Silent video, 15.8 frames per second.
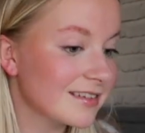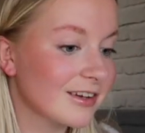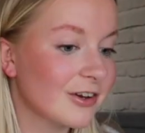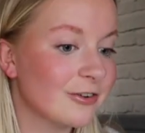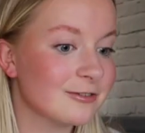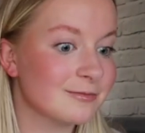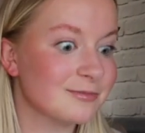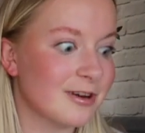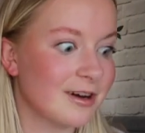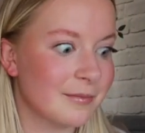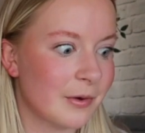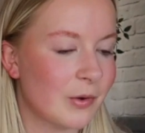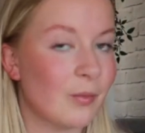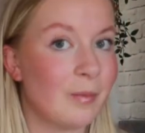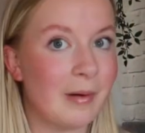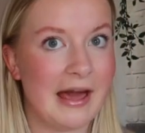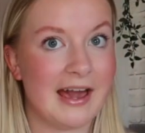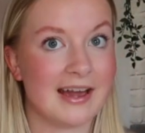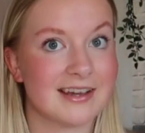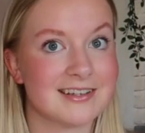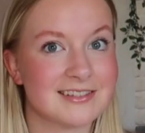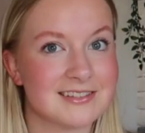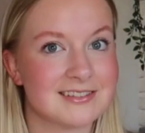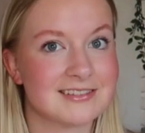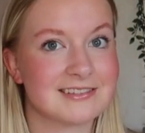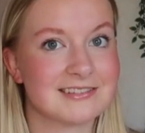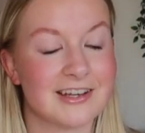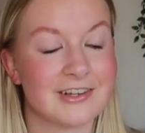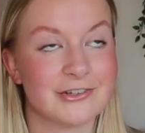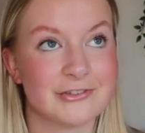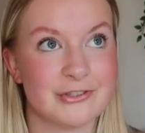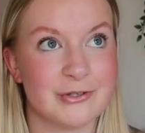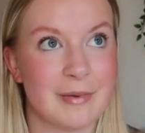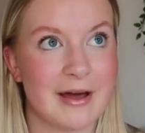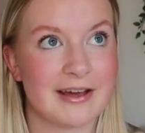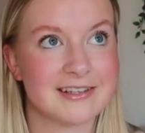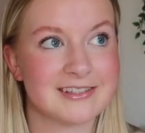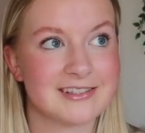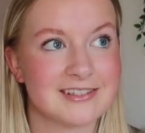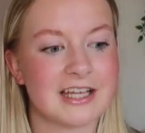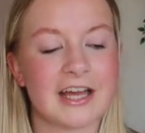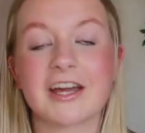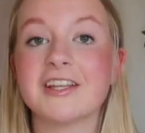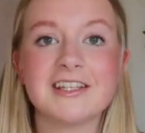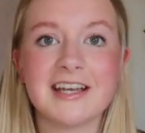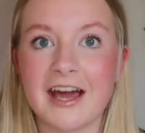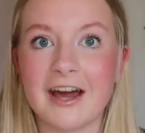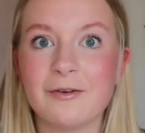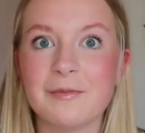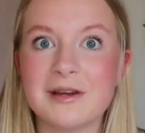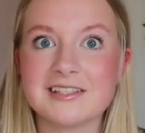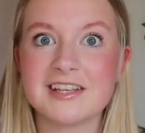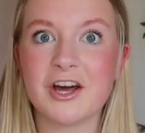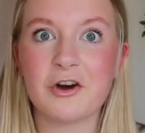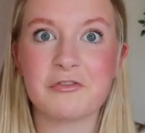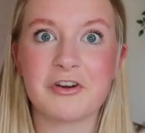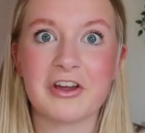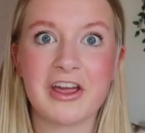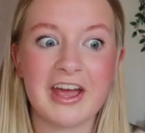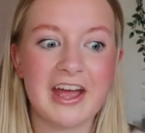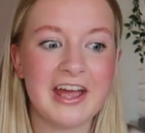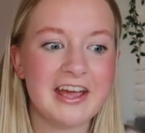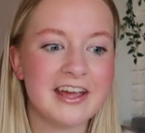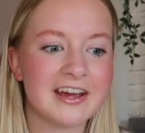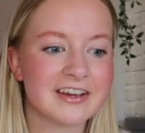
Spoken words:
I got from Primark were bags. I got 2 bags. I couldn't help myself, okay?